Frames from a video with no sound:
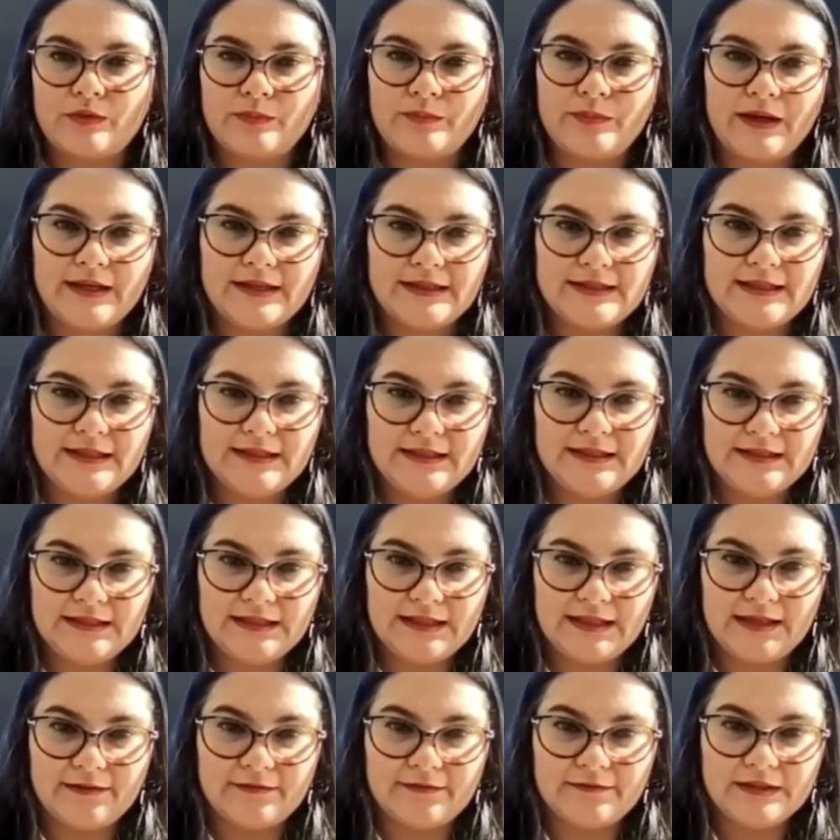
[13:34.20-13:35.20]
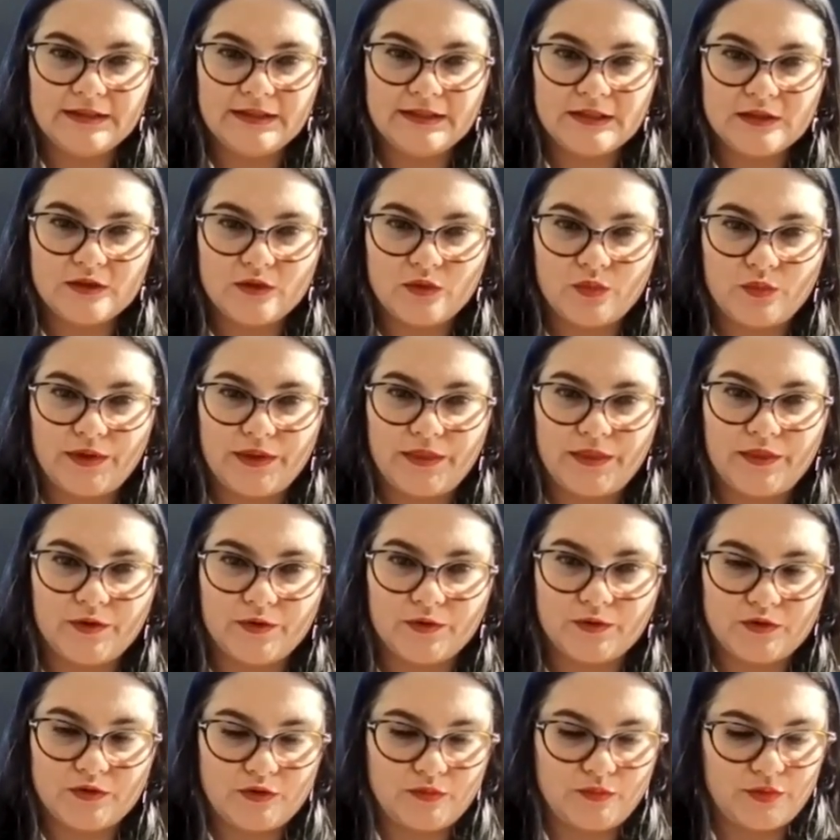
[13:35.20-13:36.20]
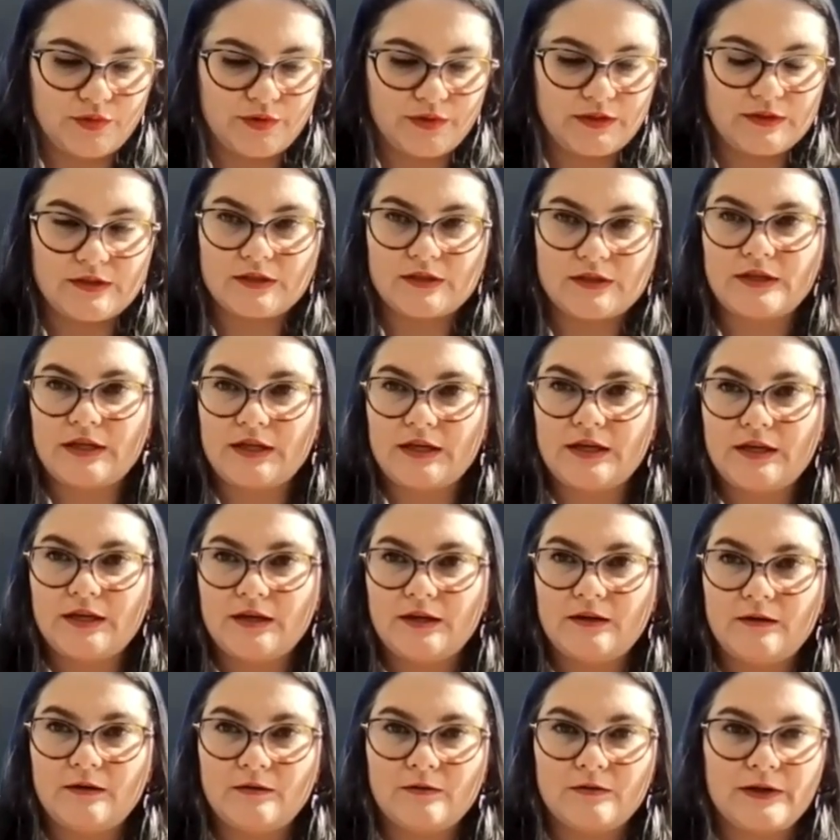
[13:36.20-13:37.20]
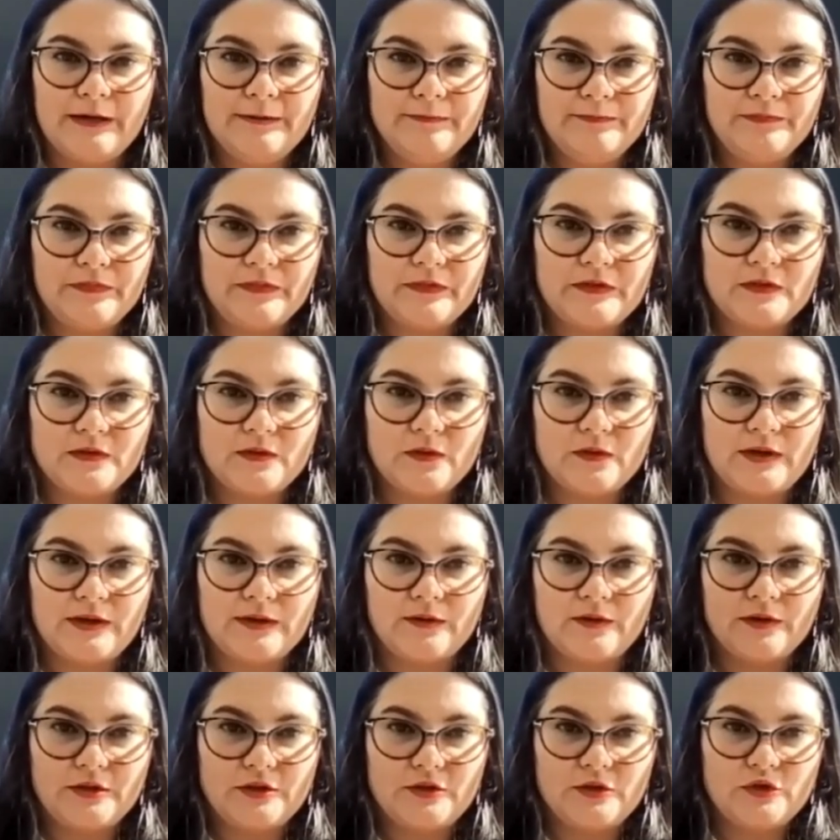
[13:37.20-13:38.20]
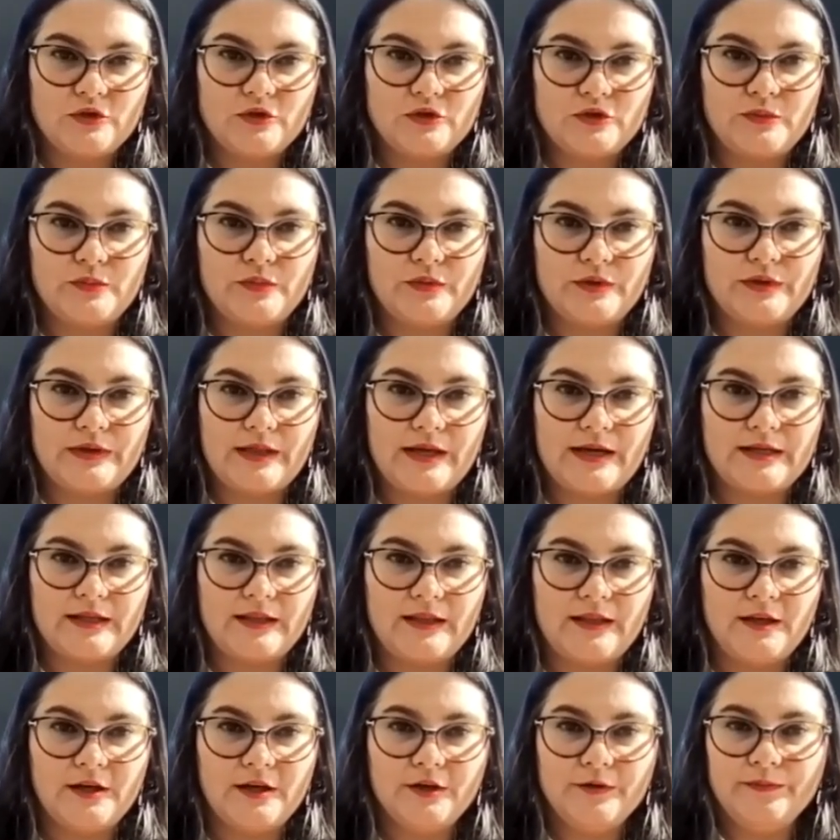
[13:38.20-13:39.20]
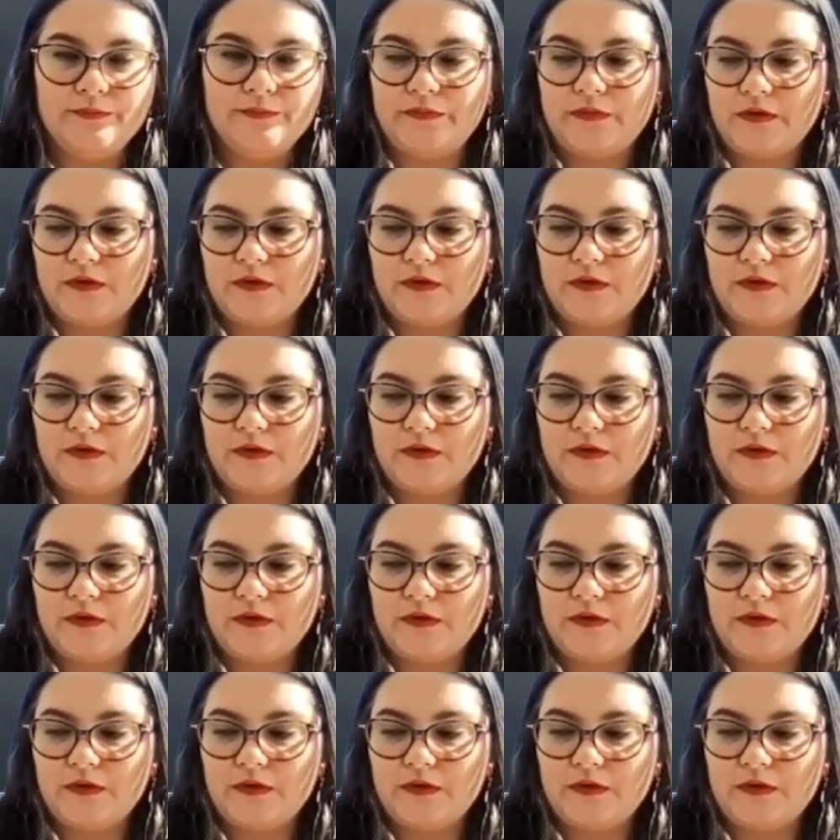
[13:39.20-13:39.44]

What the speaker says: replace the 11s with those points. Okay, so I'm going to just put that in here.